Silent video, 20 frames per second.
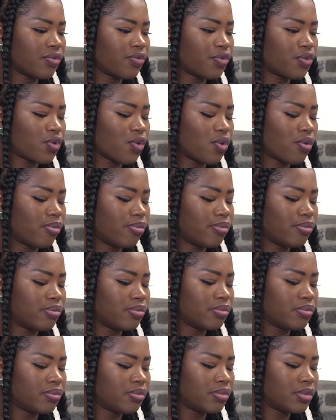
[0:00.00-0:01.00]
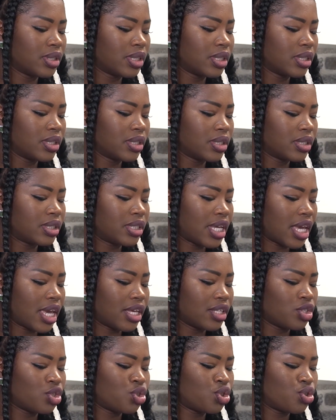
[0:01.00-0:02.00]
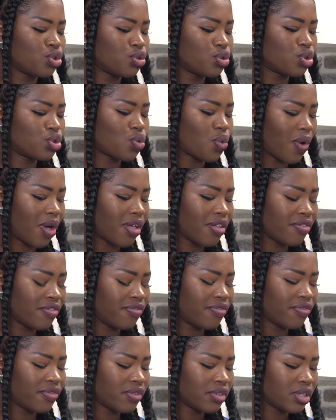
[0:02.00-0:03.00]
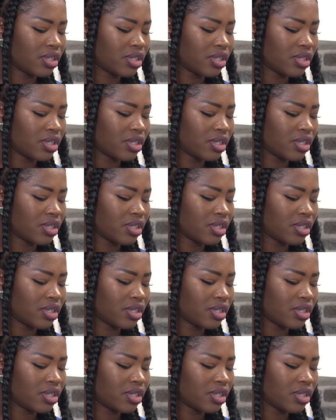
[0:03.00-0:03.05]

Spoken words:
from 10 to 12.